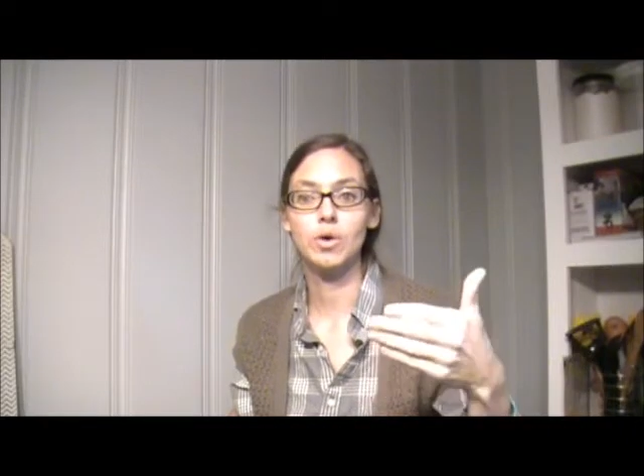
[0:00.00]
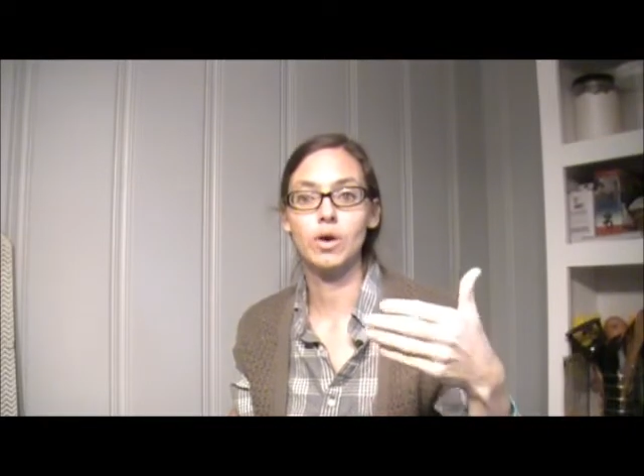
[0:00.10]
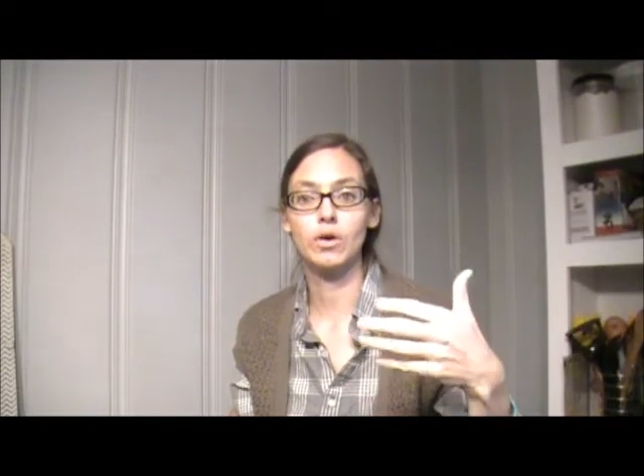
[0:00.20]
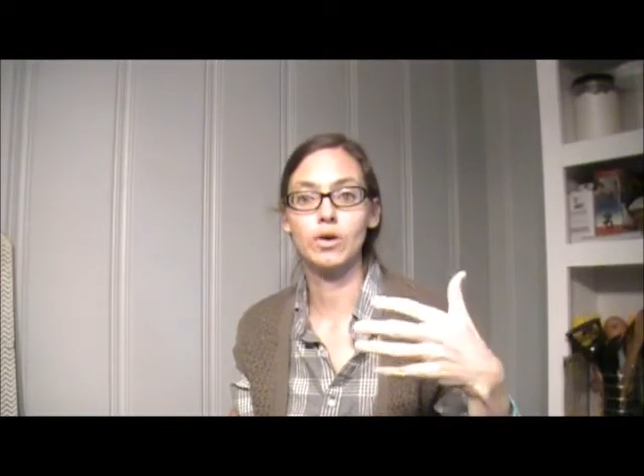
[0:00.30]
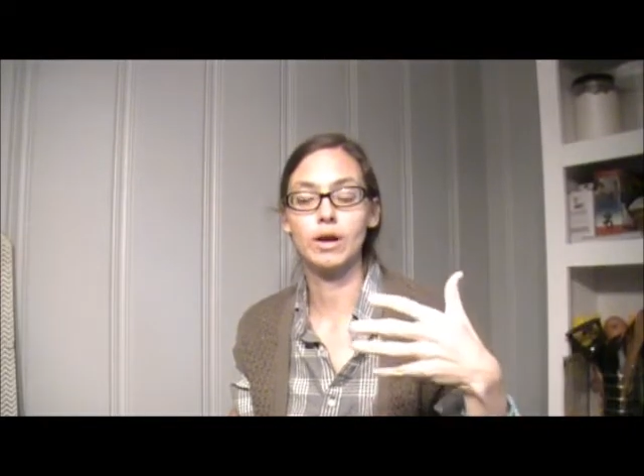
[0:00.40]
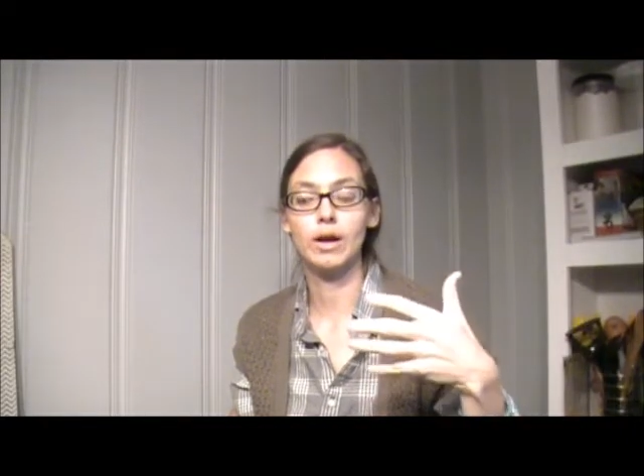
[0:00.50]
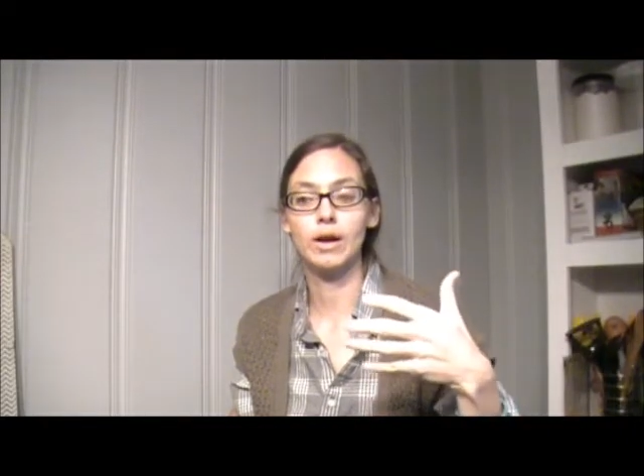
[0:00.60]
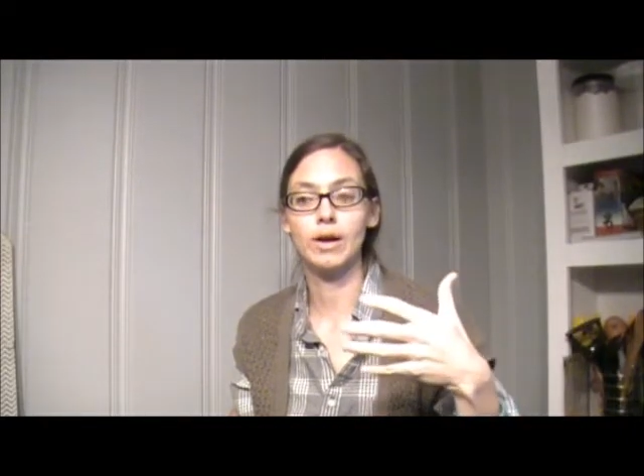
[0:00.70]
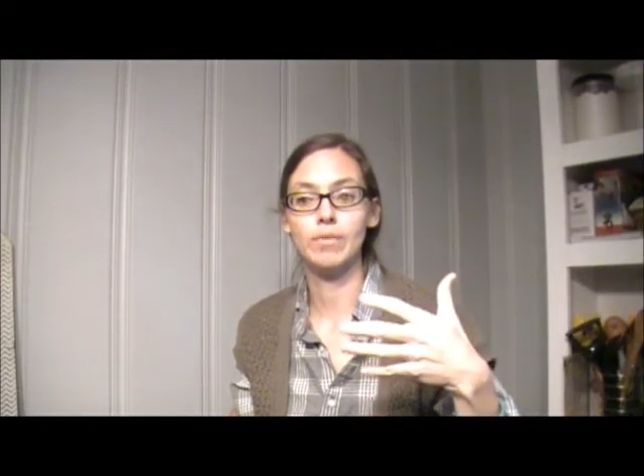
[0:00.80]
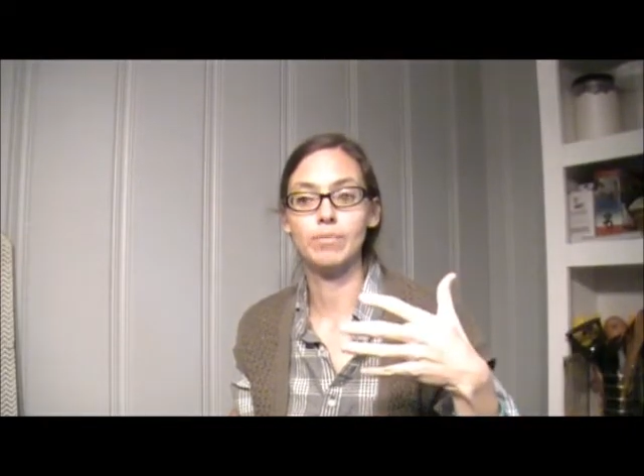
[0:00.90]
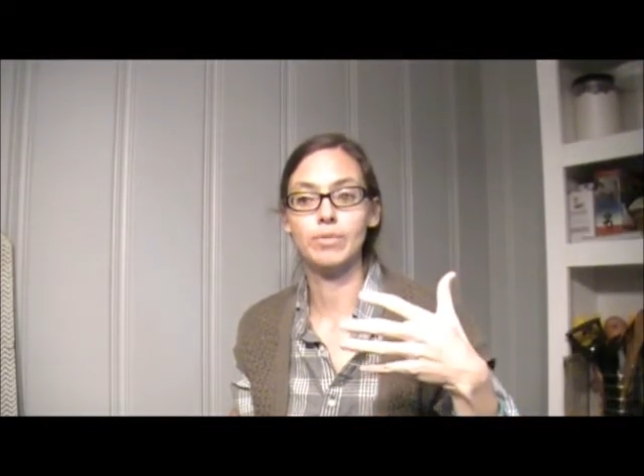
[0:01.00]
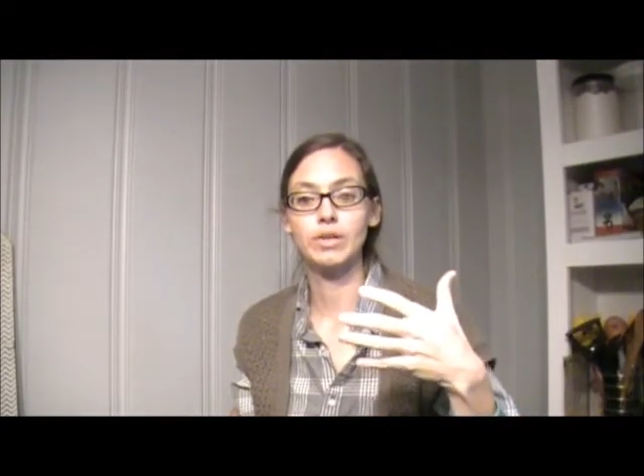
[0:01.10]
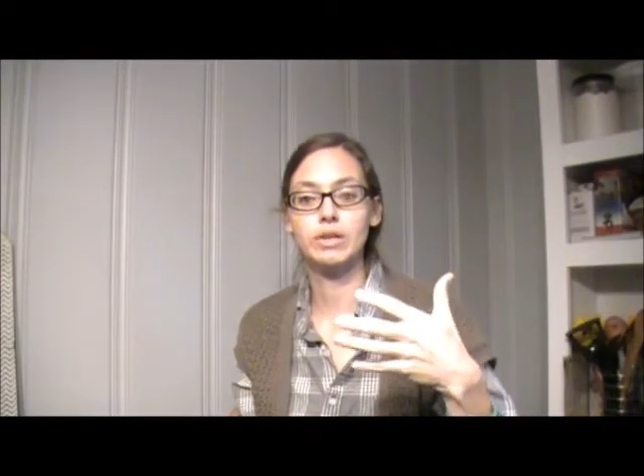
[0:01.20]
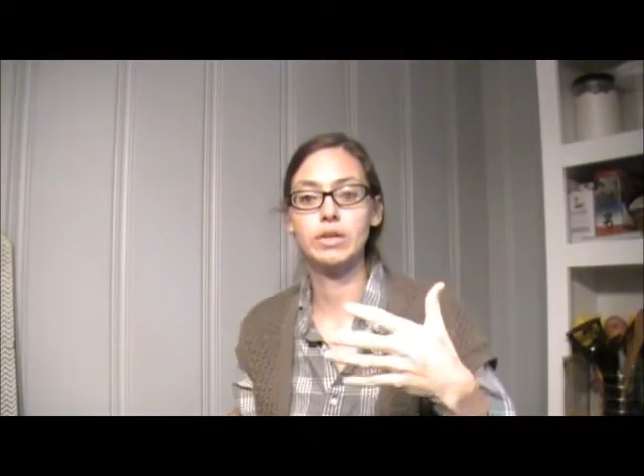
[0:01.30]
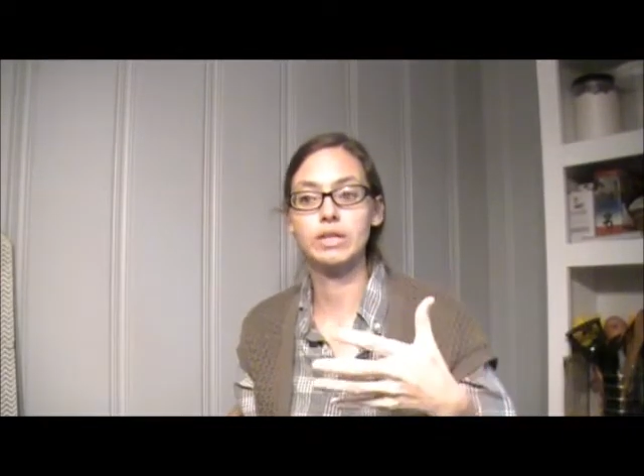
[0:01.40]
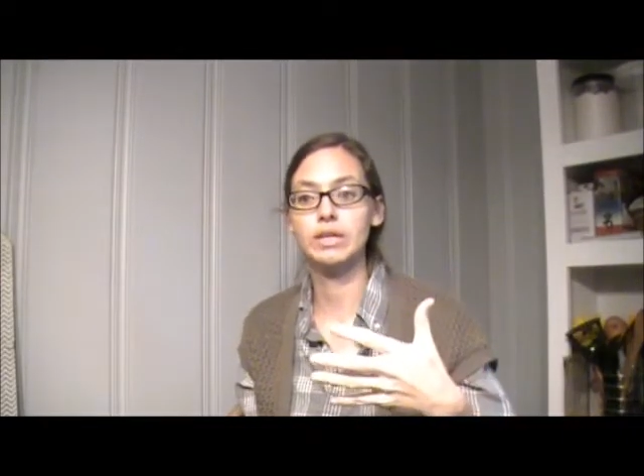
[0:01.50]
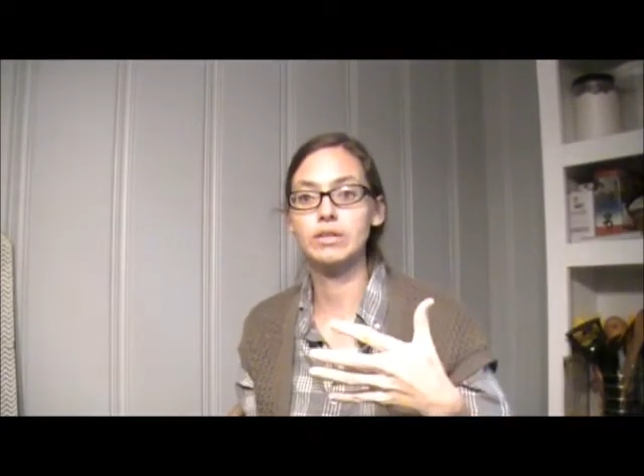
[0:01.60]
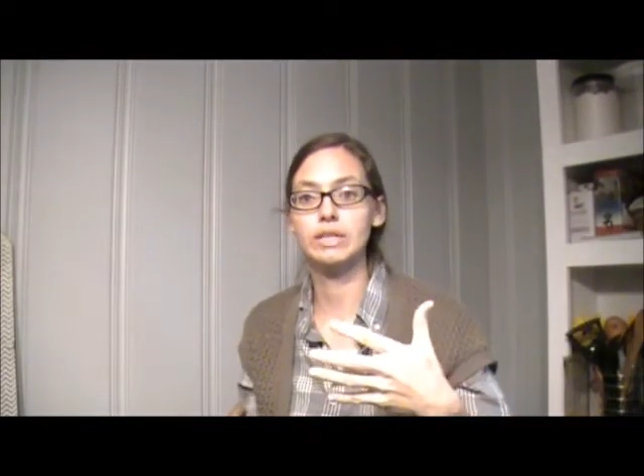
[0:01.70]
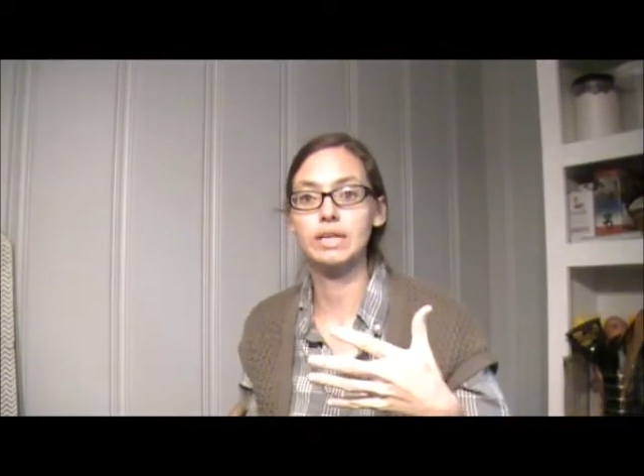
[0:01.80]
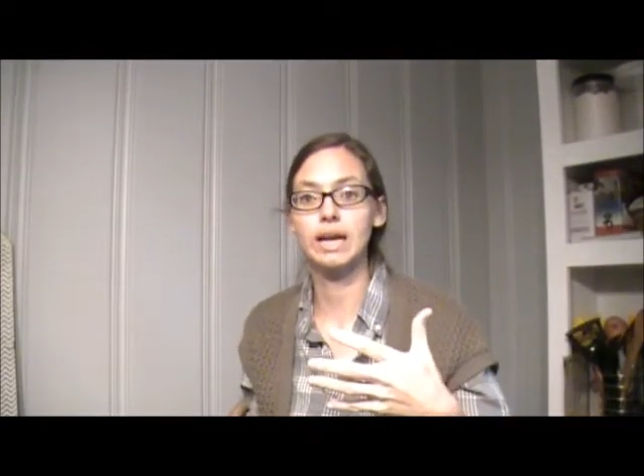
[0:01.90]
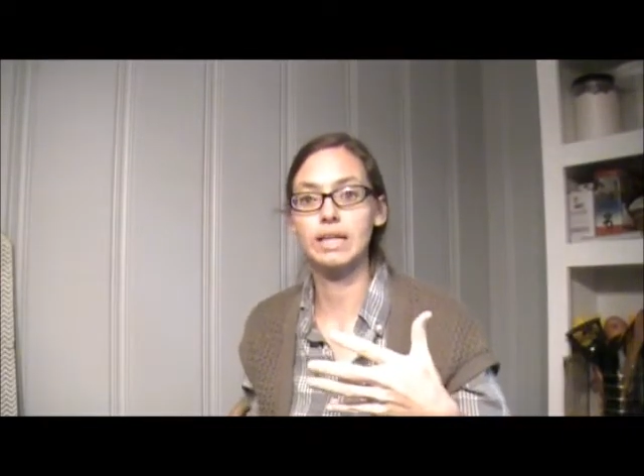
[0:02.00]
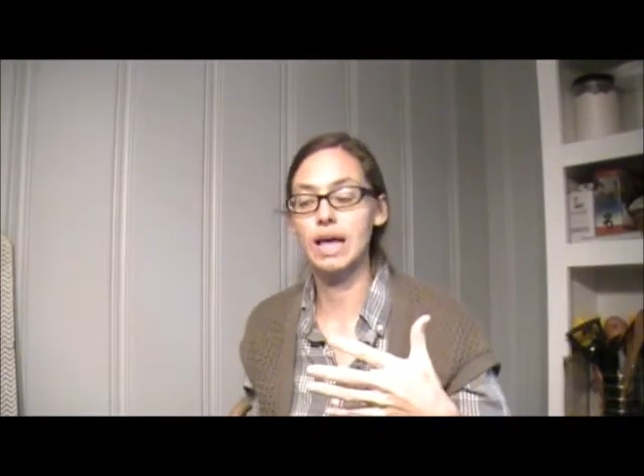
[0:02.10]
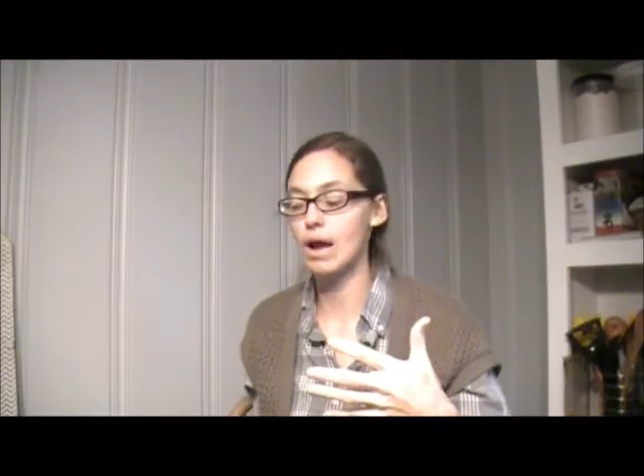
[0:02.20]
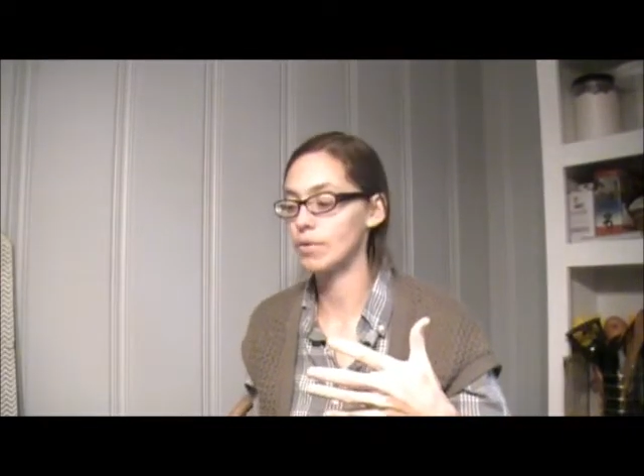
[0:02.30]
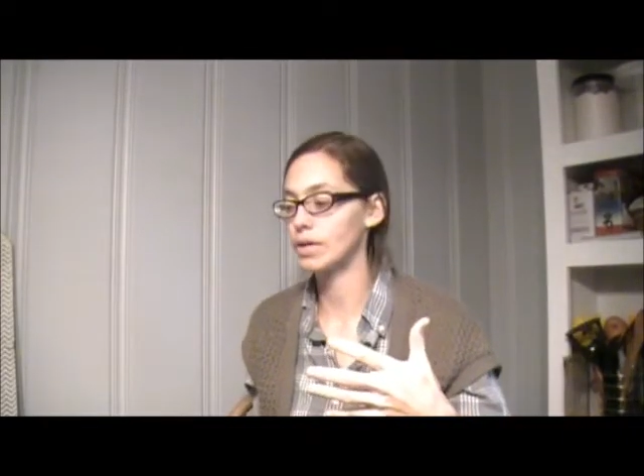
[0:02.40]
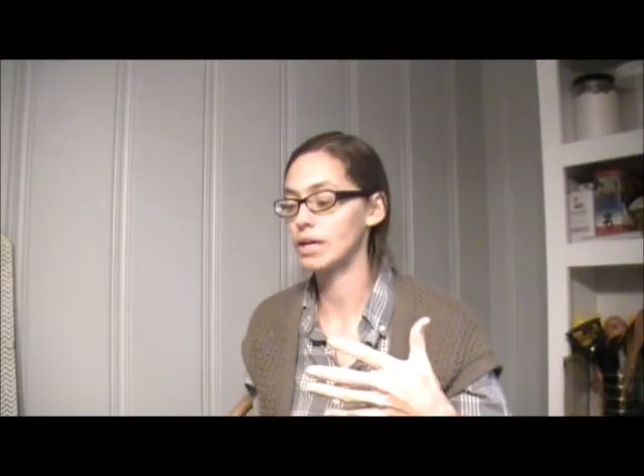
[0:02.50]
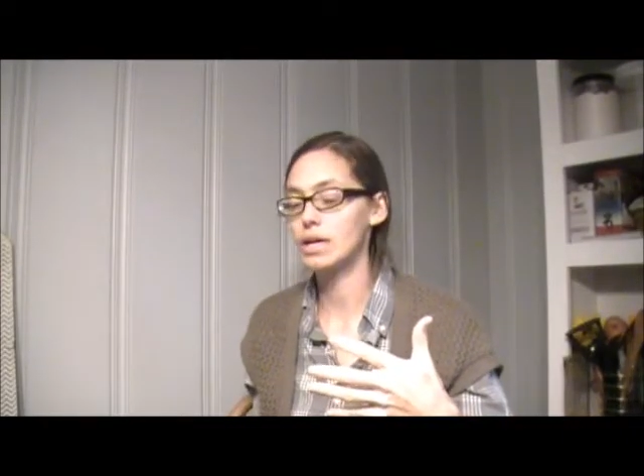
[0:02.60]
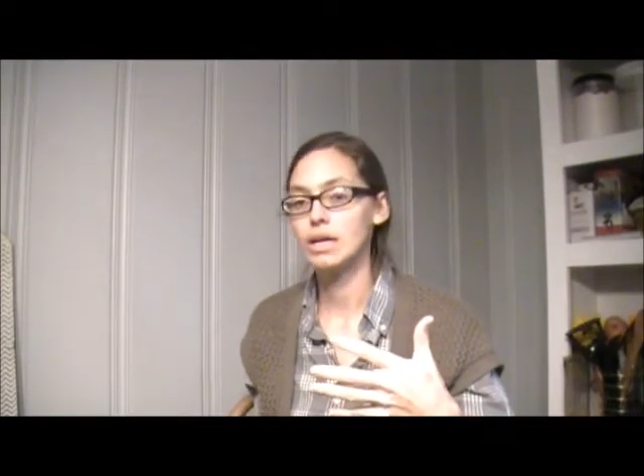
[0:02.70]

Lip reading: are clearly allowing